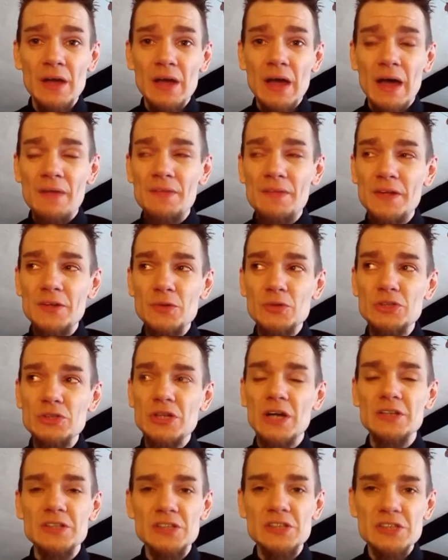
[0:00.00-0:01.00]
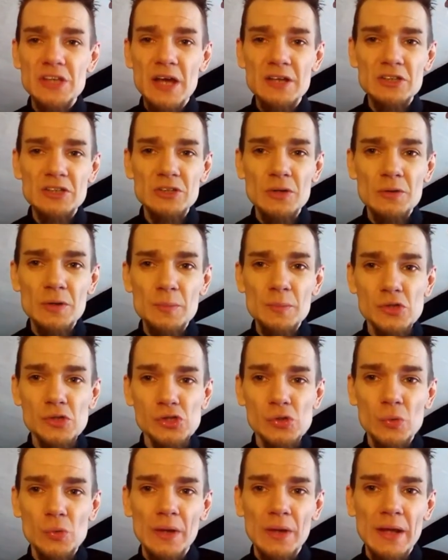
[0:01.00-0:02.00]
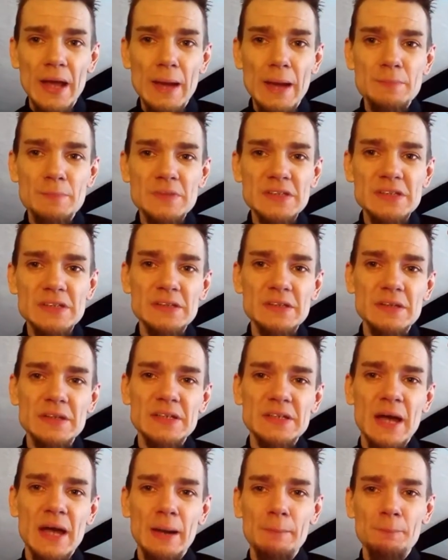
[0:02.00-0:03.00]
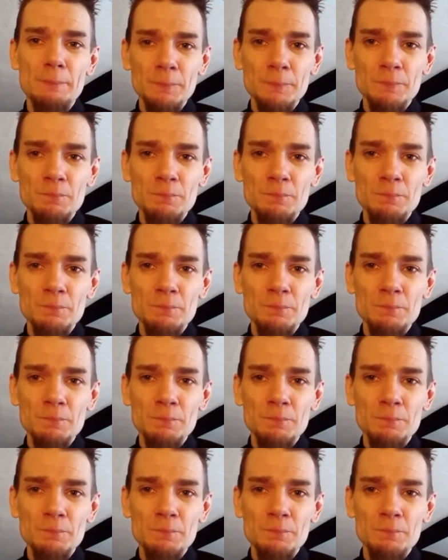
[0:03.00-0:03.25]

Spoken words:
and then you started to slowly but surely empty the dam.